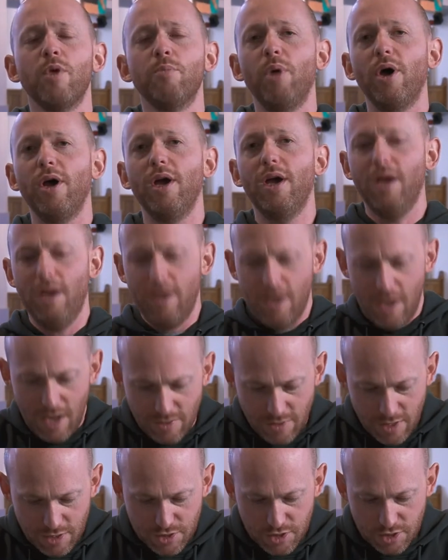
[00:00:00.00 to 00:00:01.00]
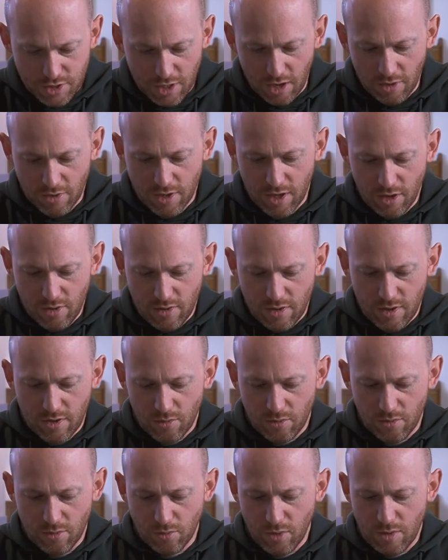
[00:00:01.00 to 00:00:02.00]
But in this scenario,
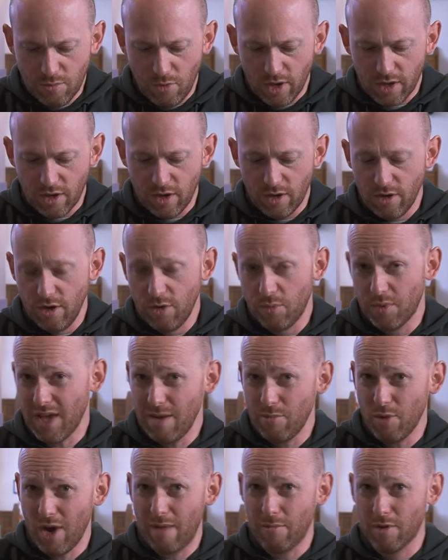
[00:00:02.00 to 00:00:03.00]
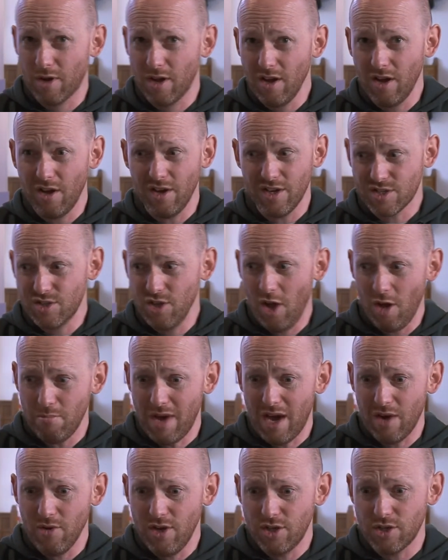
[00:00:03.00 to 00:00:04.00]
we might conclude with Abraham and Lot, it's not
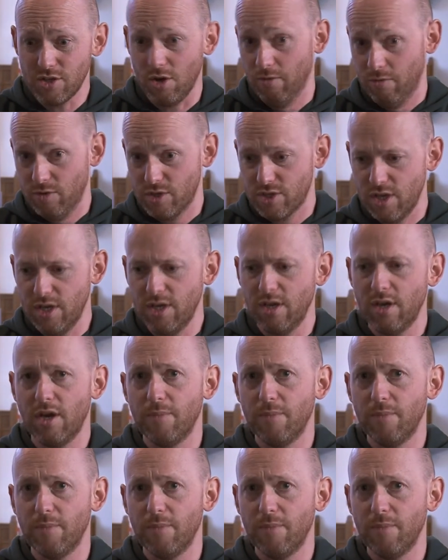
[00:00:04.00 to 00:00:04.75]
marriage, obviously.